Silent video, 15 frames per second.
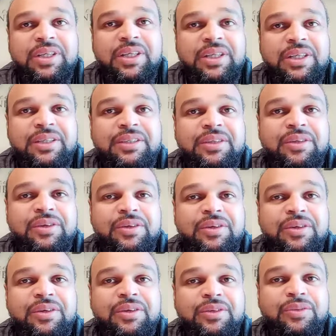again
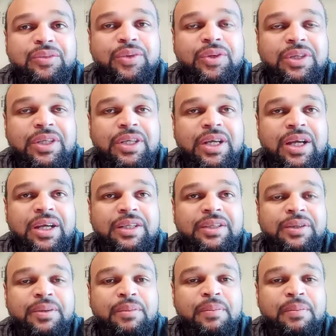the Word of God,